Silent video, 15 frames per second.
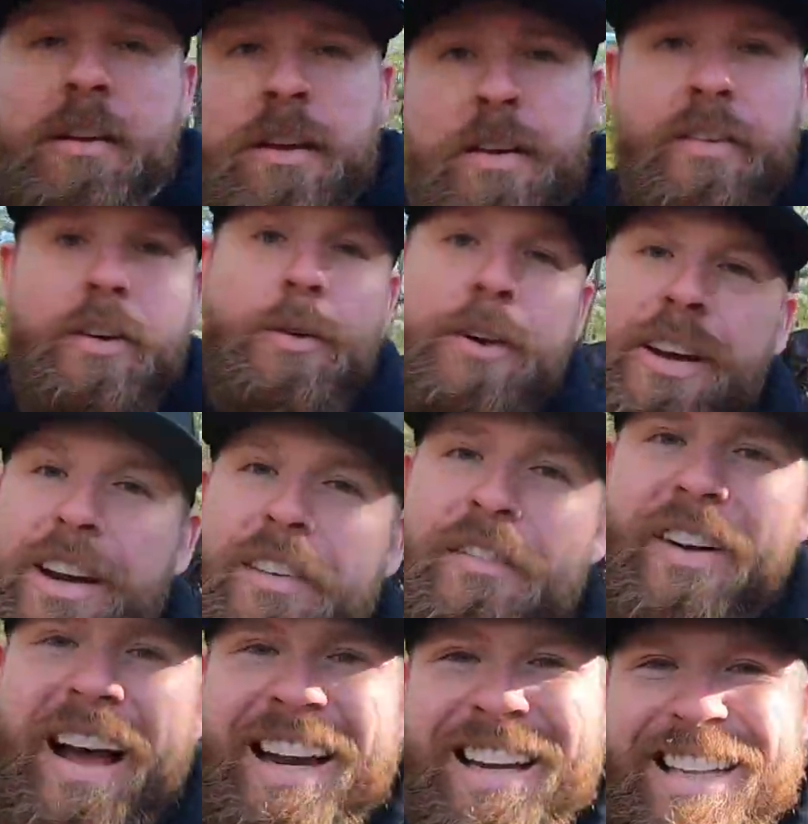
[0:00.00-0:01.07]
Never know what you're gonna
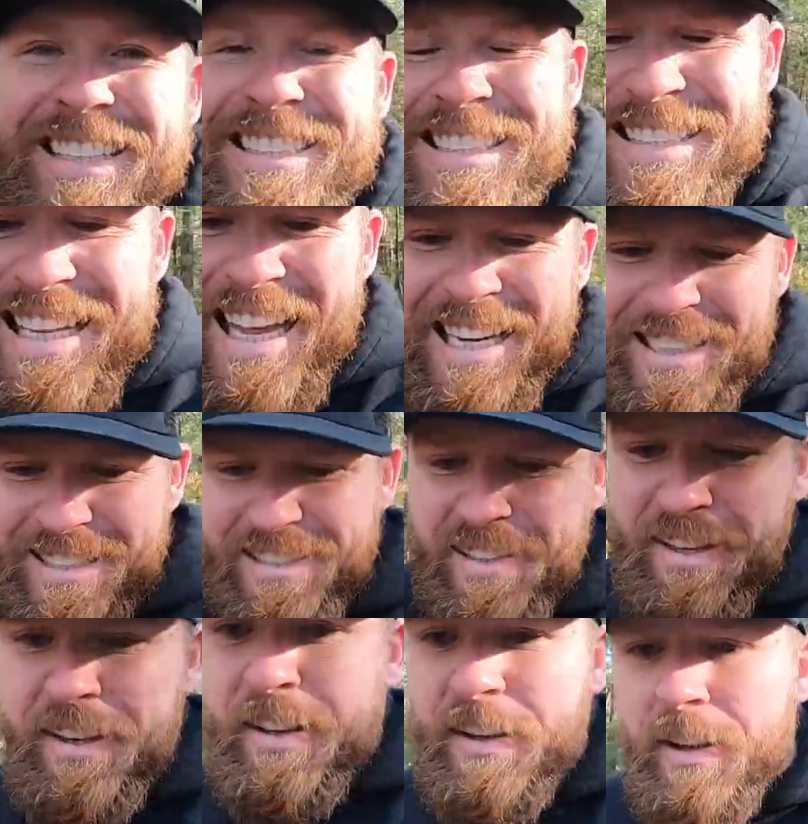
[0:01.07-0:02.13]
find in the sticks.
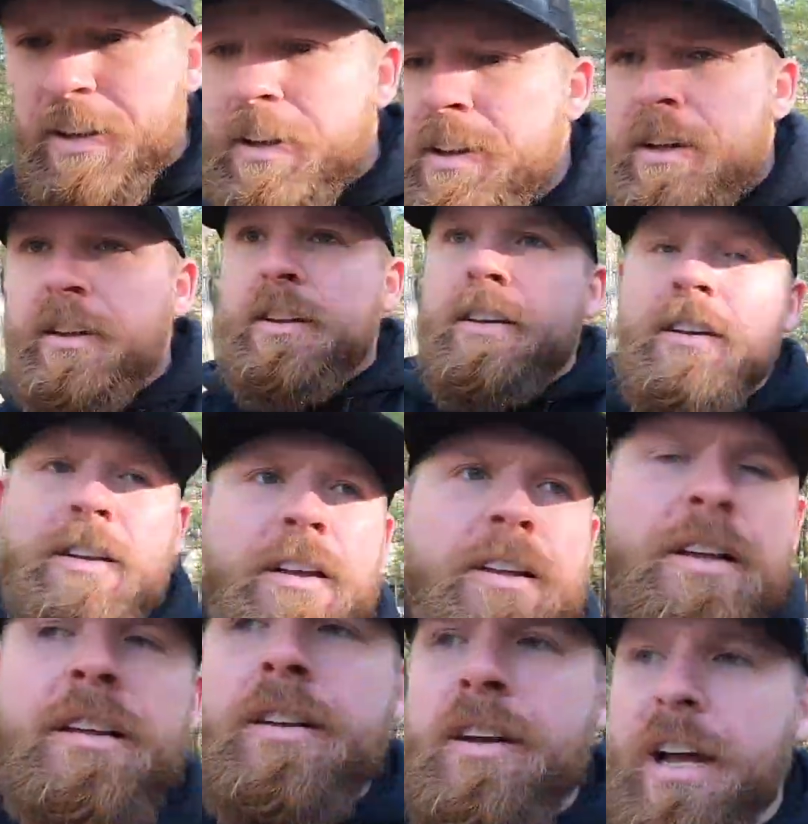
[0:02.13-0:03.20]

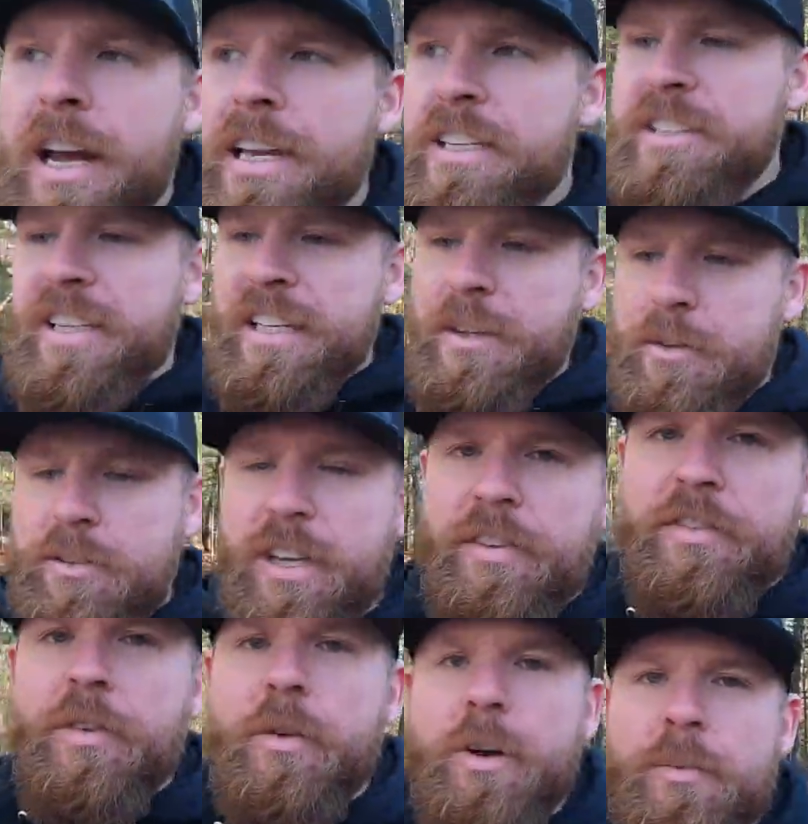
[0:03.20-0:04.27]
Uh, he said there was
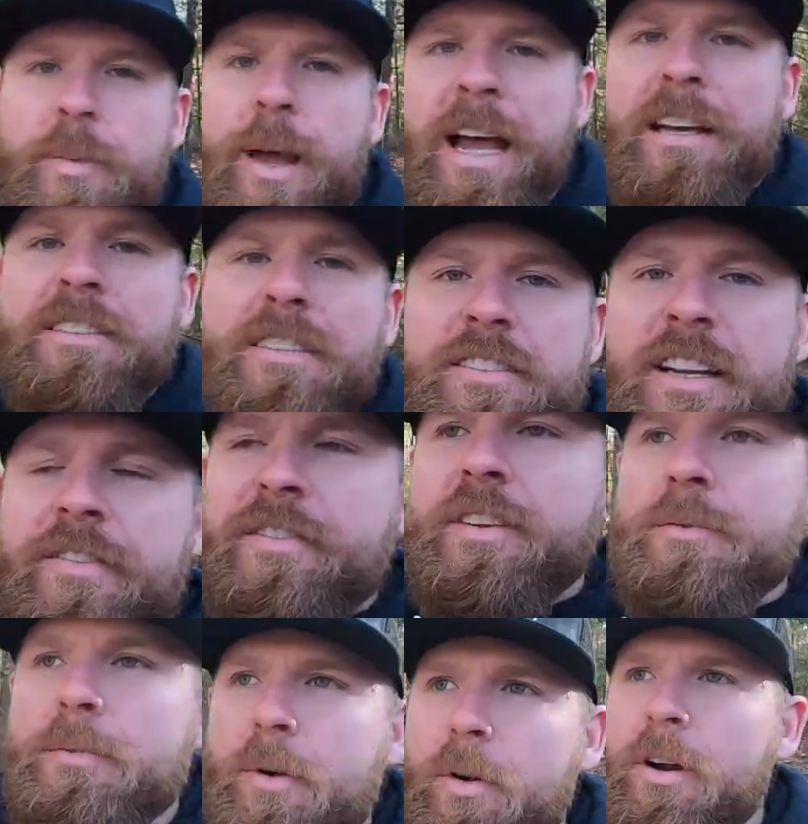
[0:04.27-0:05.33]
like 40 bags. There's
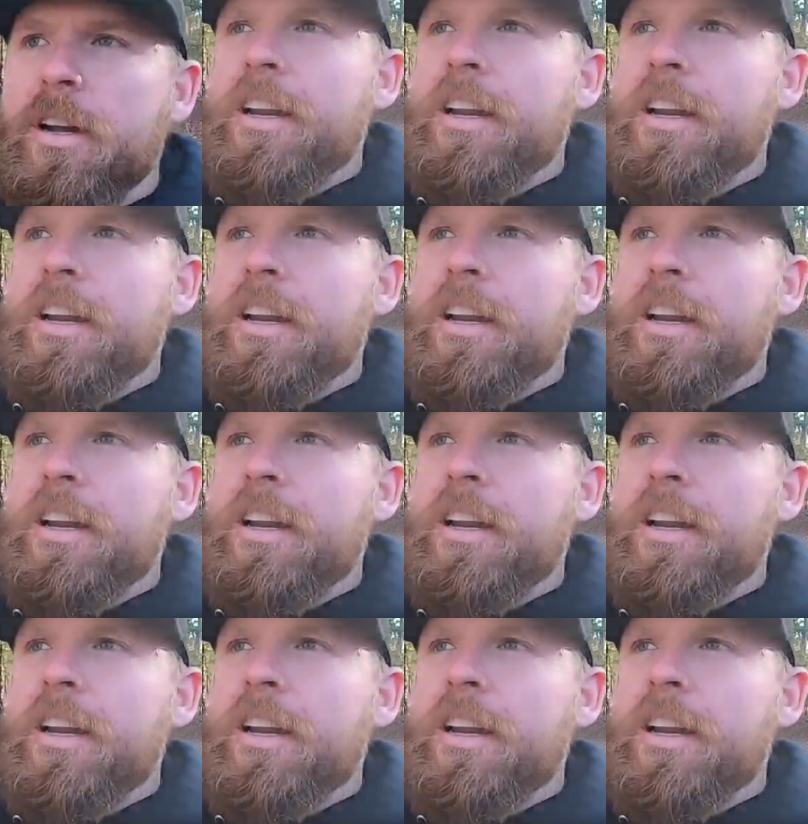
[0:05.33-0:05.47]
definitely more.